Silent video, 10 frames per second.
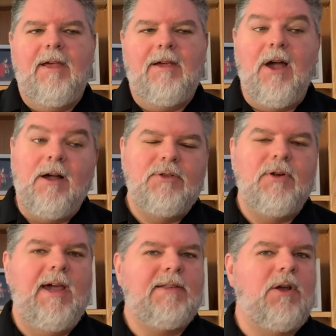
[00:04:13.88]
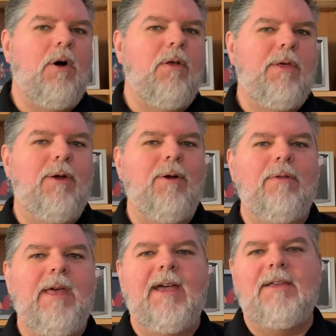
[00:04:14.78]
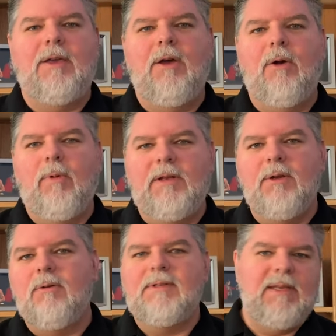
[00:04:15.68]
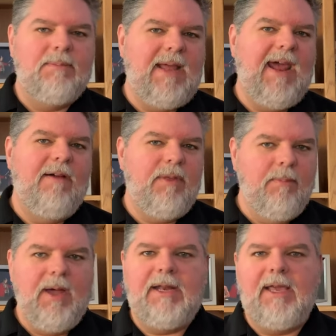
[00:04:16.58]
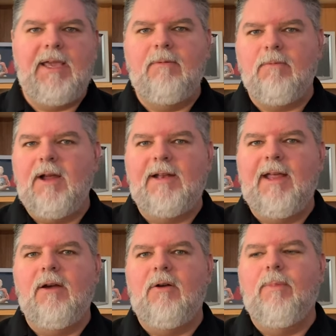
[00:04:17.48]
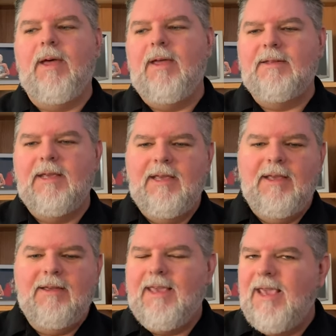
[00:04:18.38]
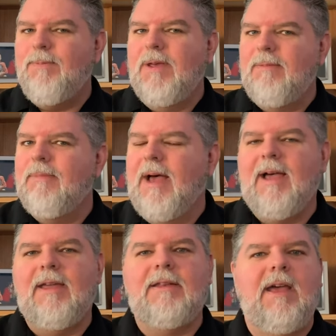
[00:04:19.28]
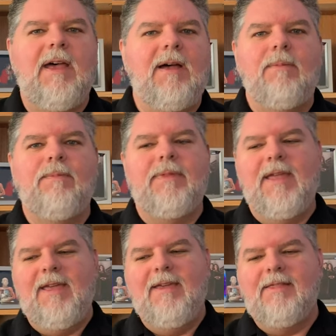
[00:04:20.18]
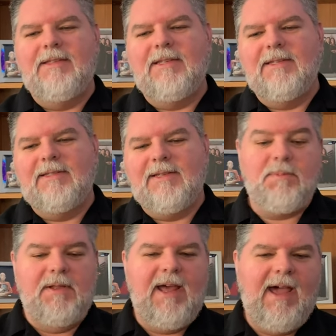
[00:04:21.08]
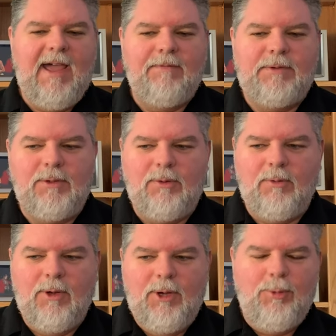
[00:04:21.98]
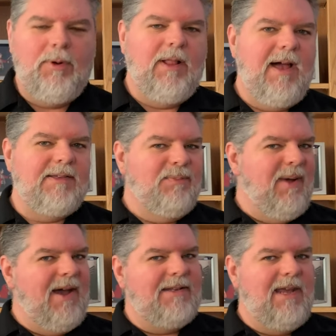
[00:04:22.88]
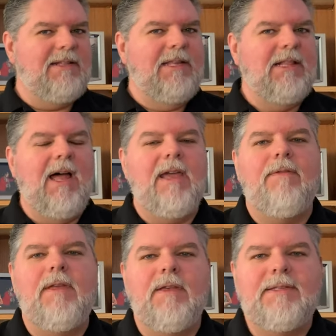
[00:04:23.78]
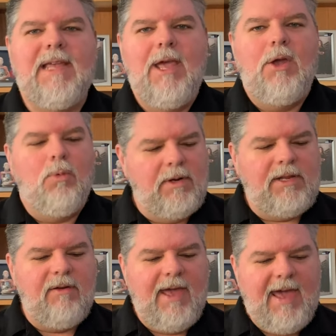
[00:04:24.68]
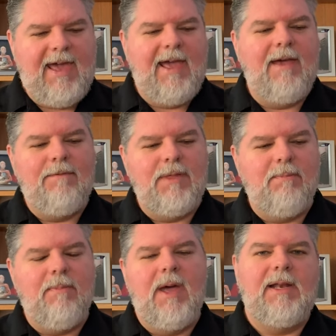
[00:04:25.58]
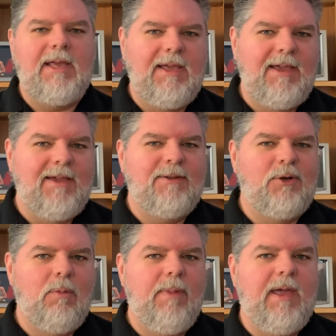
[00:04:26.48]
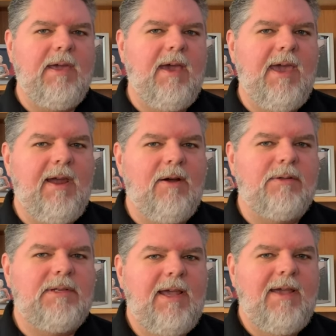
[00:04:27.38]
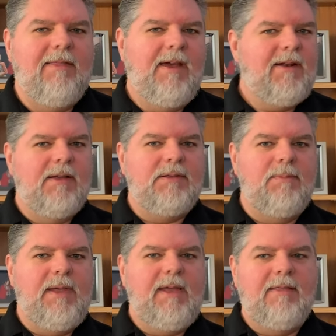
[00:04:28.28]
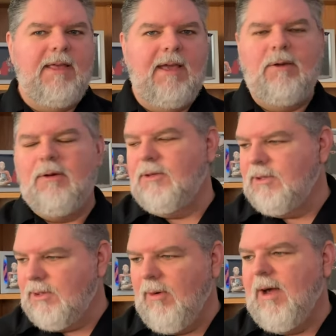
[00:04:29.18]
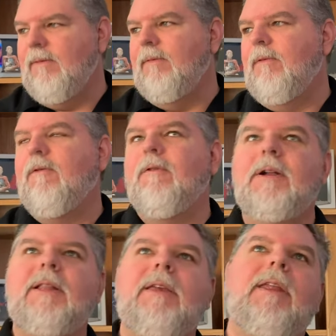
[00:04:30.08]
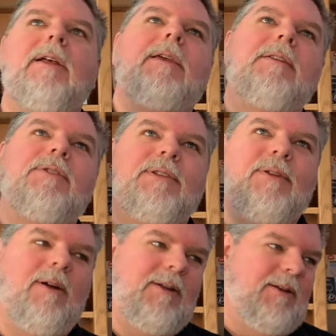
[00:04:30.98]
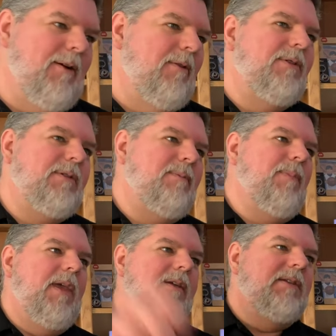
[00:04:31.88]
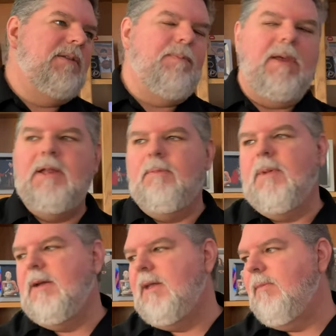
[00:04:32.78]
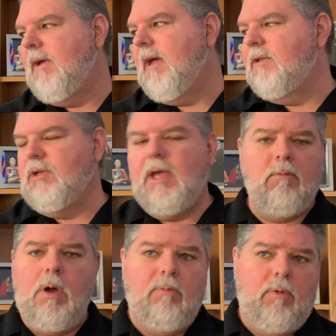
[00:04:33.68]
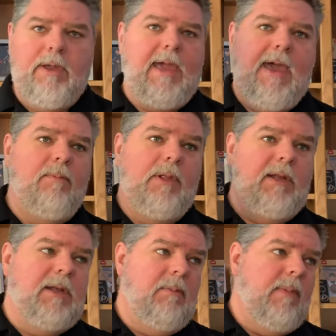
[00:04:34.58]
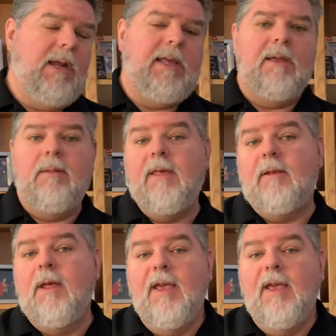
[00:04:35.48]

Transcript: contract, although that, you know, we do seem to have the money right now. But keep in mind, this is something I have to realize in my daily life, is when you have the money in your bank account, that doesn't mean that you can just go out and freely-nilly just start, you know, just spending money because, we have plenty of money. And then